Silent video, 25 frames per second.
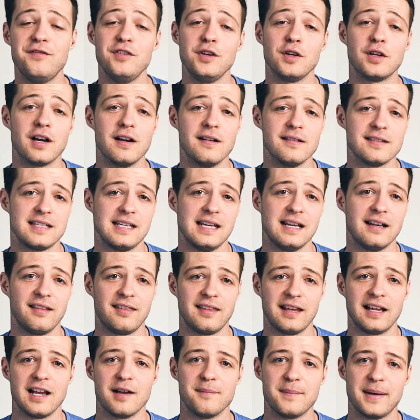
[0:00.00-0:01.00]
If you can't see
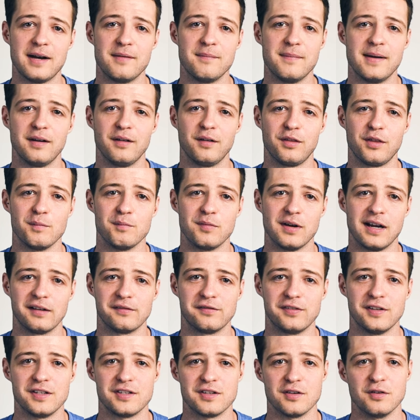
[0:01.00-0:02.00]
anything about marathon
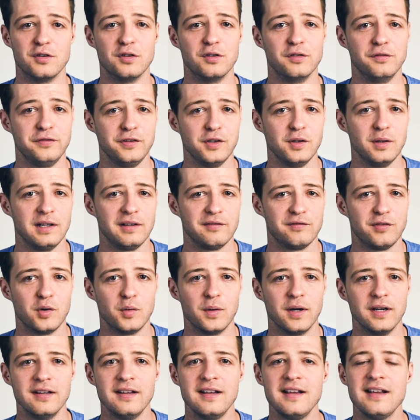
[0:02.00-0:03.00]
breakfast or fueling
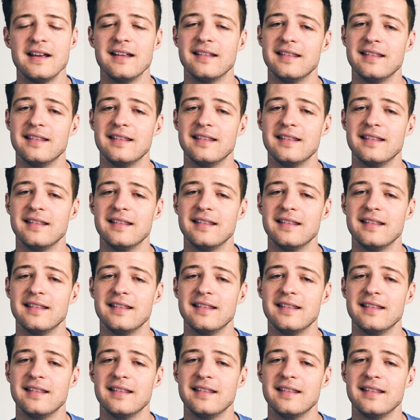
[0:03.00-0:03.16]
for one,